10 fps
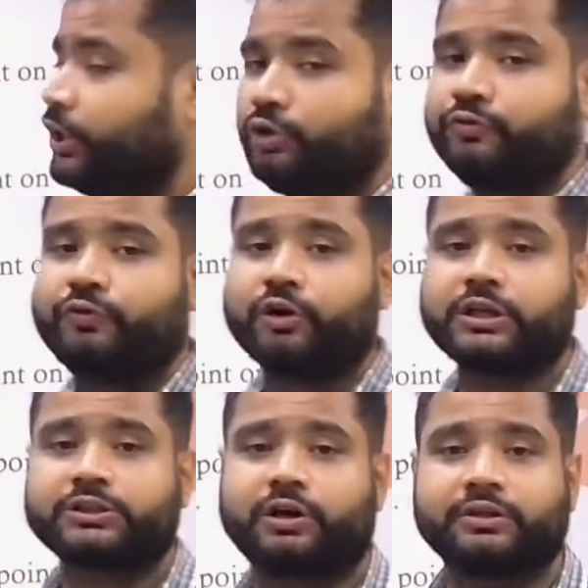
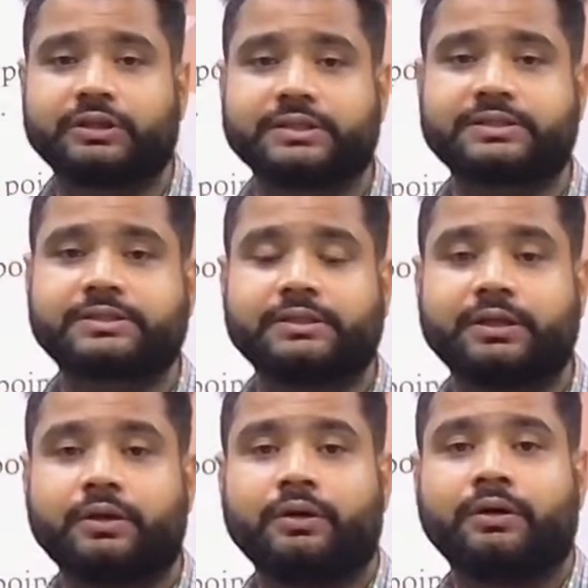focus on this
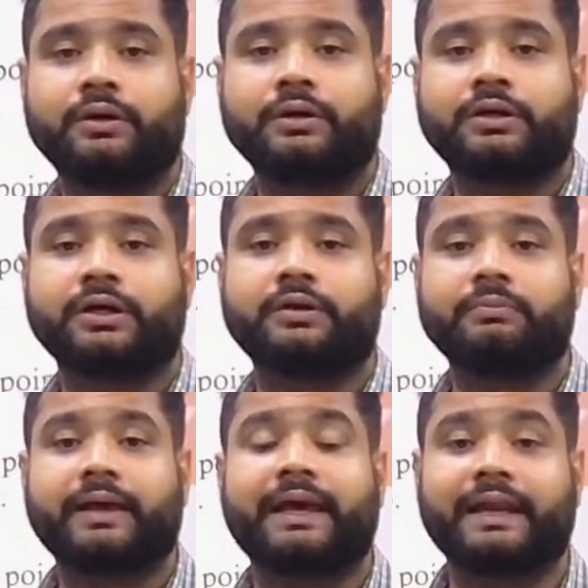term
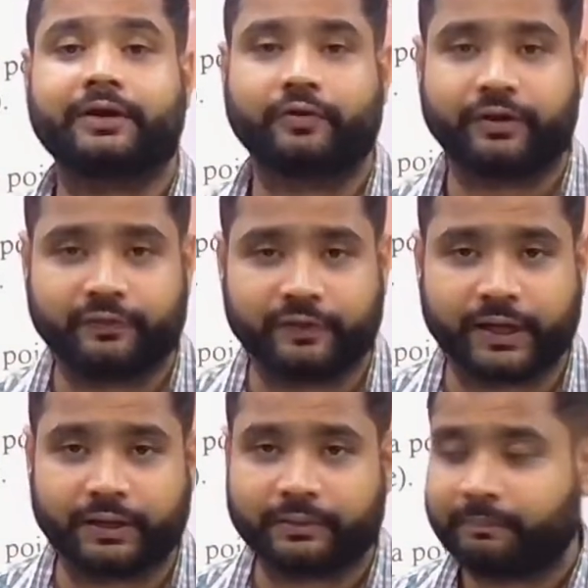electric
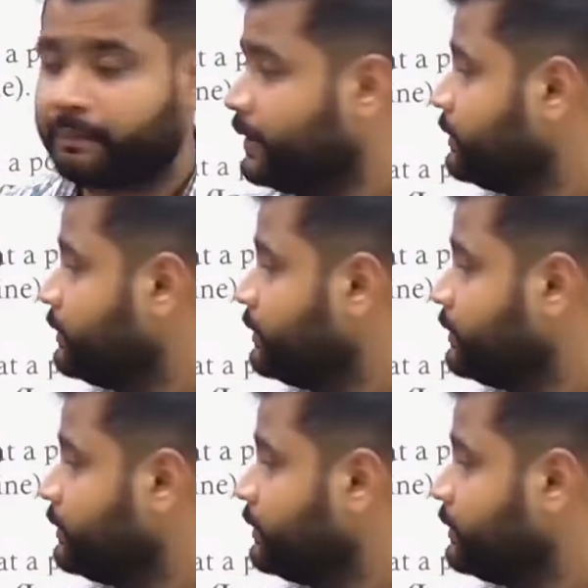field. The